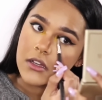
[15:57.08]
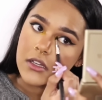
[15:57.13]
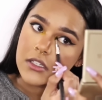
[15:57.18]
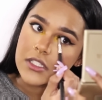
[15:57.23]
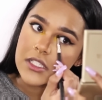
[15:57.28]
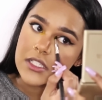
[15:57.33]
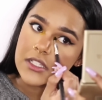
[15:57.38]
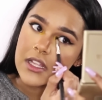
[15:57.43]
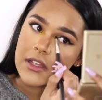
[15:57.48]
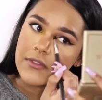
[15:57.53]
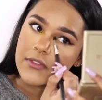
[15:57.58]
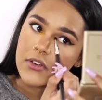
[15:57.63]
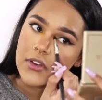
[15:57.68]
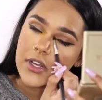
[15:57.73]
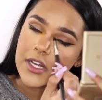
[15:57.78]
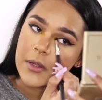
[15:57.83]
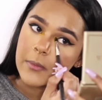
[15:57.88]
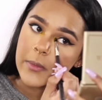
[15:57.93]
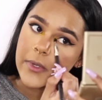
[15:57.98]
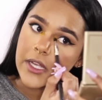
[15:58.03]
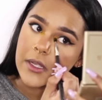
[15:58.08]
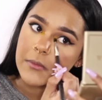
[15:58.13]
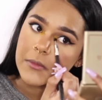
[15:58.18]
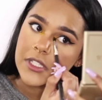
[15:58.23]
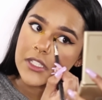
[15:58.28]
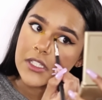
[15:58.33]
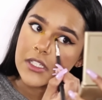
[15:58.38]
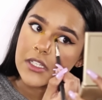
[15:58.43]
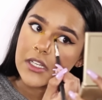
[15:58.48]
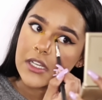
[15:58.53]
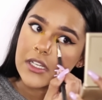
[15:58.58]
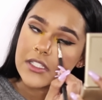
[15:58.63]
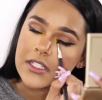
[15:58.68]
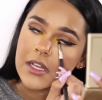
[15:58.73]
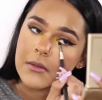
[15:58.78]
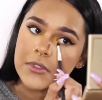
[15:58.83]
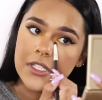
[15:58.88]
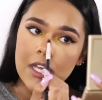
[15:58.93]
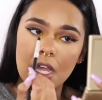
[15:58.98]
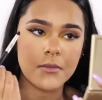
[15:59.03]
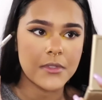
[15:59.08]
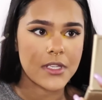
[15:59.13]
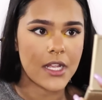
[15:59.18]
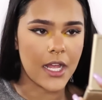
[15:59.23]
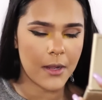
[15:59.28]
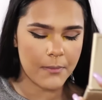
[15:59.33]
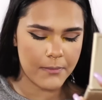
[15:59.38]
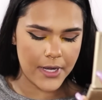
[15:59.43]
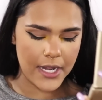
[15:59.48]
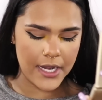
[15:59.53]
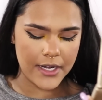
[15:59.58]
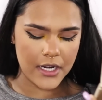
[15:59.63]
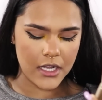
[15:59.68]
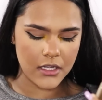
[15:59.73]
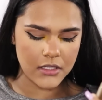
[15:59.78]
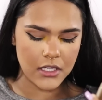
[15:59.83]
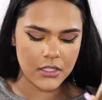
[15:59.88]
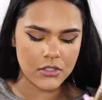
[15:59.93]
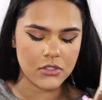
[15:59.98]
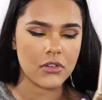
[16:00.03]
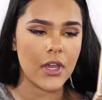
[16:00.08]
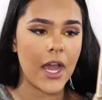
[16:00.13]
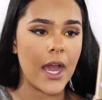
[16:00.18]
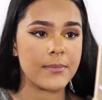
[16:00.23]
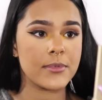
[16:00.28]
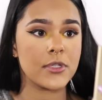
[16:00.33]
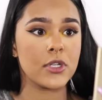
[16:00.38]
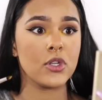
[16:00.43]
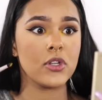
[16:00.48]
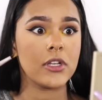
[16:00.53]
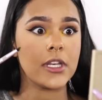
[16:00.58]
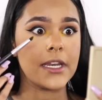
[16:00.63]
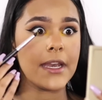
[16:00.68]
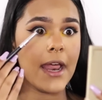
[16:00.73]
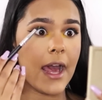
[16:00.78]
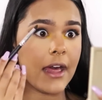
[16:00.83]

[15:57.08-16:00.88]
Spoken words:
because it's never really pigmented and sometimes they like blend out into absolutely